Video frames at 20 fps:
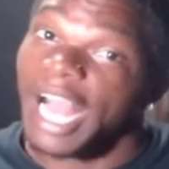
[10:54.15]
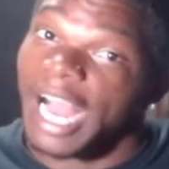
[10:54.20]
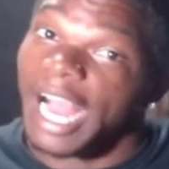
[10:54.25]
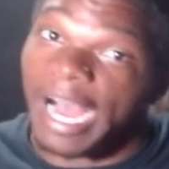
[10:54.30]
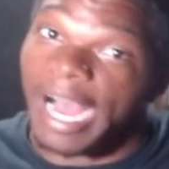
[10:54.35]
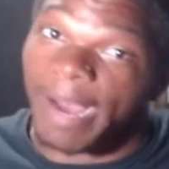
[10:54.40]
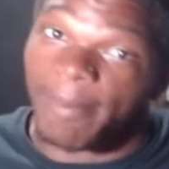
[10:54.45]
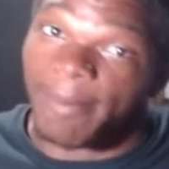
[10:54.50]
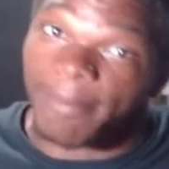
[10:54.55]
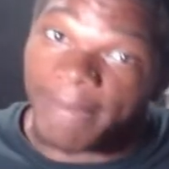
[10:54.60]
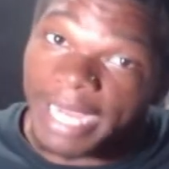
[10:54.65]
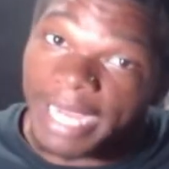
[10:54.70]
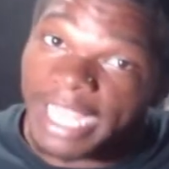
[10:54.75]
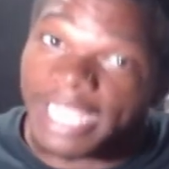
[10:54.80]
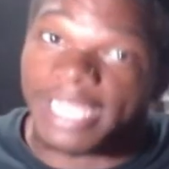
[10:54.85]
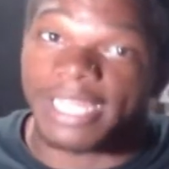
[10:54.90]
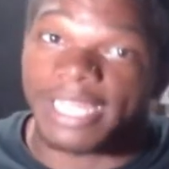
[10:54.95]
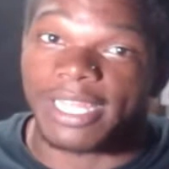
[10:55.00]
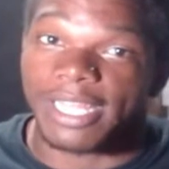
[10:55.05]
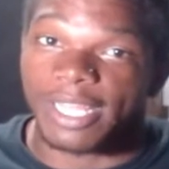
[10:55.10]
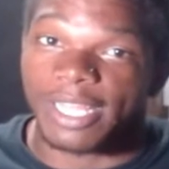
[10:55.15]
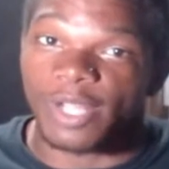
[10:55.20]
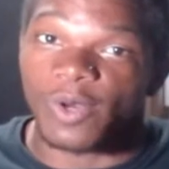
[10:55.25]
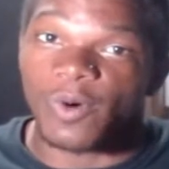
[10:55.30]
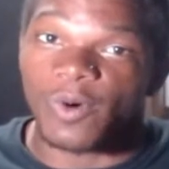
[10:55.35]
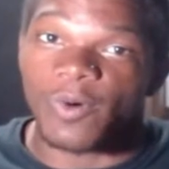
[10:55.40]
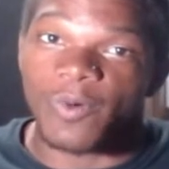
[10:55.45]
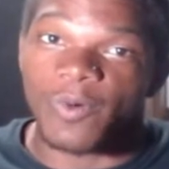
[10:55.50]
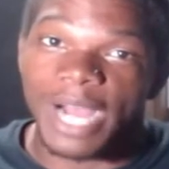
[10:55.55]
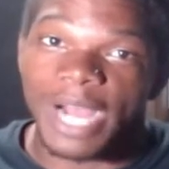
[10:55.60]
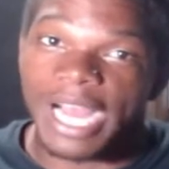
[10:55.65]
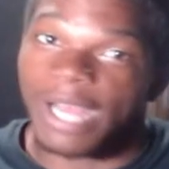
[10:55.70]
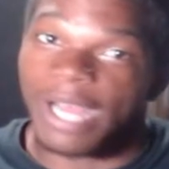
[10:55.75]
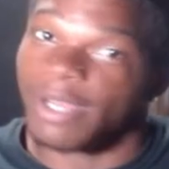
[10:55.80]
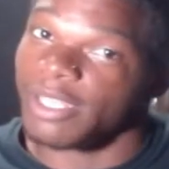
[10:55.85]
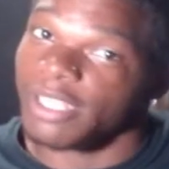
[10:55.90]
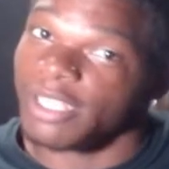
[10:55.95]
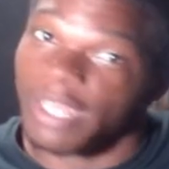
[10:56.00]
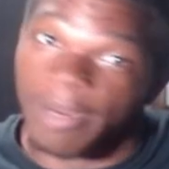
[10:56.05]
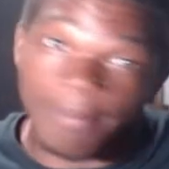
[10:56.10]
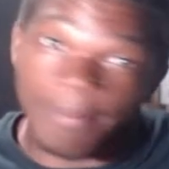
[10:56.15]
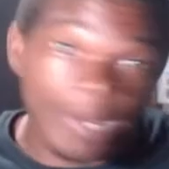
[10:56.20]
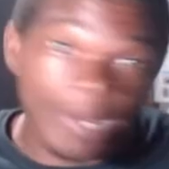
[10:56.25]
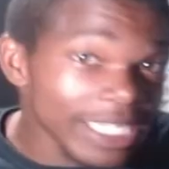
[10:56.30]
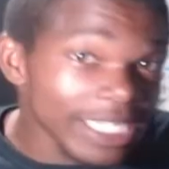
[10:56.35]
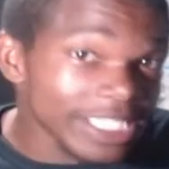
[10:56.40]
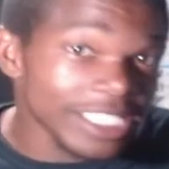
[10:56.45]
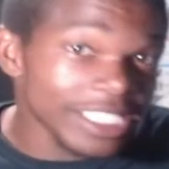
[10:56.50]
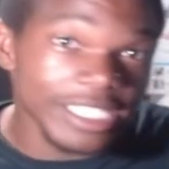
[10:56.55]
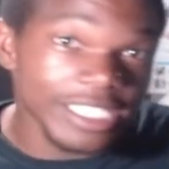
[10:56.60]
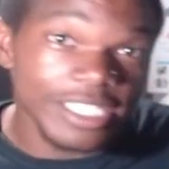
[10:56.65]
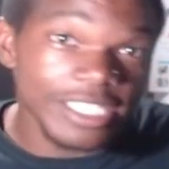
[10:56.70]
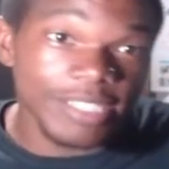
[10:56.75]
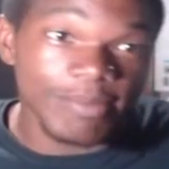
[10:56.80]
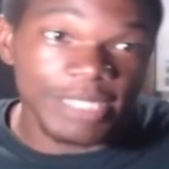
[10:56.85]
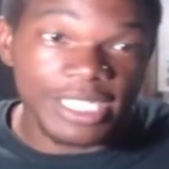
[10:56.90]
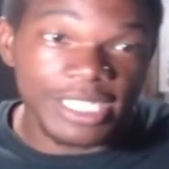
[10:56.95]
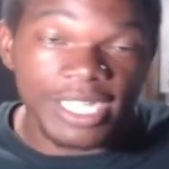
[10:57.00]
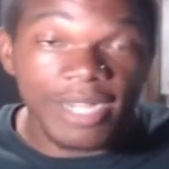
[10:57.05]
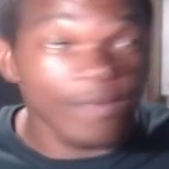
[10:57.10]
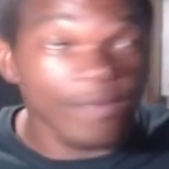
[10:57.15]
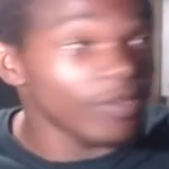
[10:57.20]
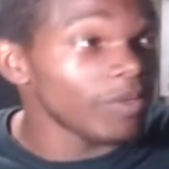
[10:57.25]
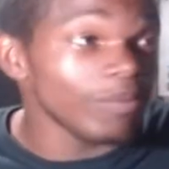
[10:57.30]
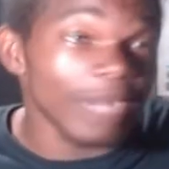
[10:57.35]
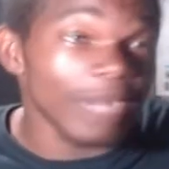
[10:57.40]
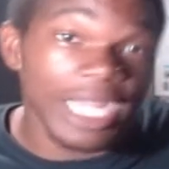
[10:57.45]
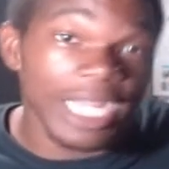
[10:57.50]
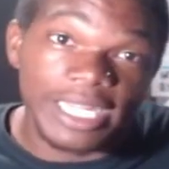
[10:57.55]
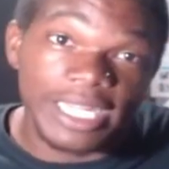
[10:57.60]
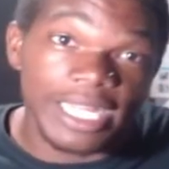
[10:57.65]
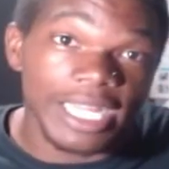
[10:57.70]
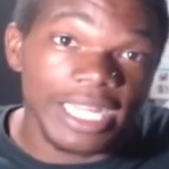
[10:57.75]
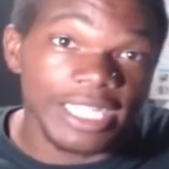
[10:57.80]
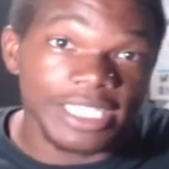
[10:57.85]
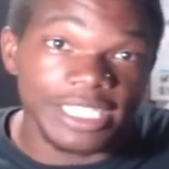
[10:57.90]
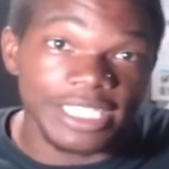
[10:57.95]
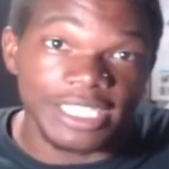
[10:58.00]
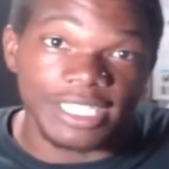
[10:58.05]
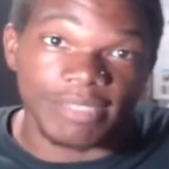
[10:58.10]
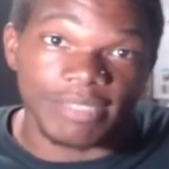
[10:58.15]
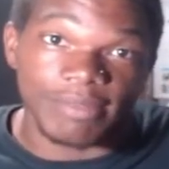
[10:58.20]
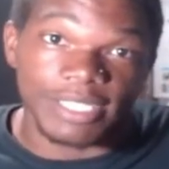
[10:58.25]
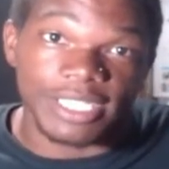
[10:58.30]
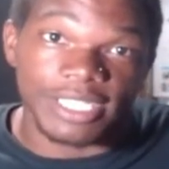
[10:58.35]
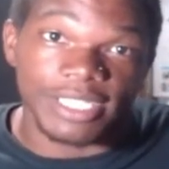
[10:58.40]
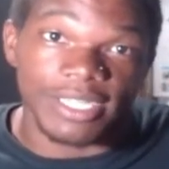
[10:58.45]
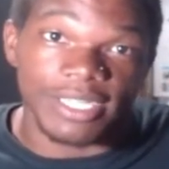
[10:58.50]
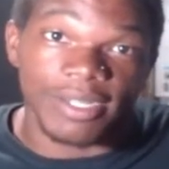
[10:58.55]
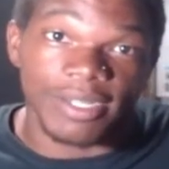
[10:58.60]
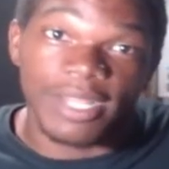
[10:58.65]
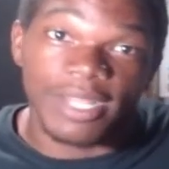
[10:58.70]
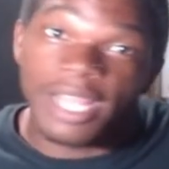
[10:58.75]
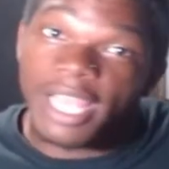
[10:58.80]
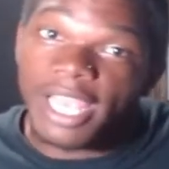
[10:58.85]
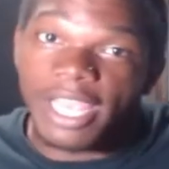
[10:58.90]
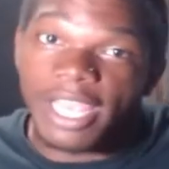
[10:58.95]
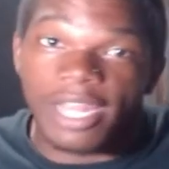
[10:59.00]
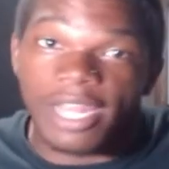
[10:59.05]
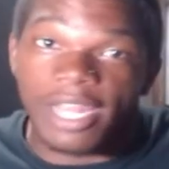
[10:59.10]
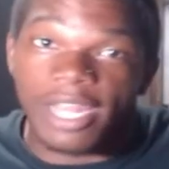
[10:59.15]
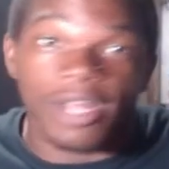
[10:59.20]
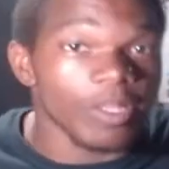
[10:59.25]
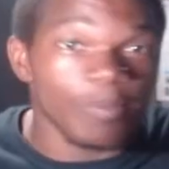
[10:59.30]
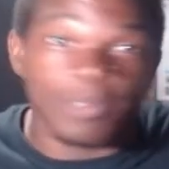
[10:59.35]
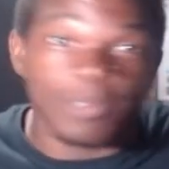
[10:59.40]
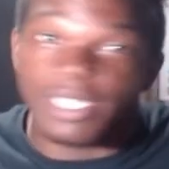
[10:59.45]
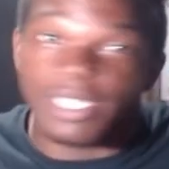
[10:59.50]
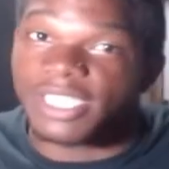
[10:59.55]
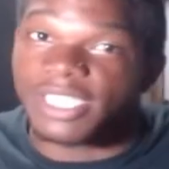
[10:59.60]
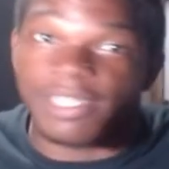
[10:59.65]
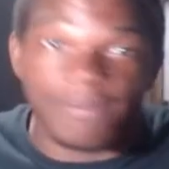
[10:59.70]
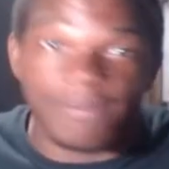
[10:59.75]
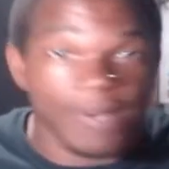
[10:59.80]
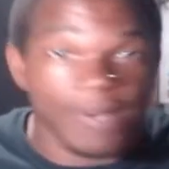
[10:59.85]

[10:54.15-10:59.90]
I might get a little wild. Y'all might see some stuff. You might not see some stuff. It all depends if I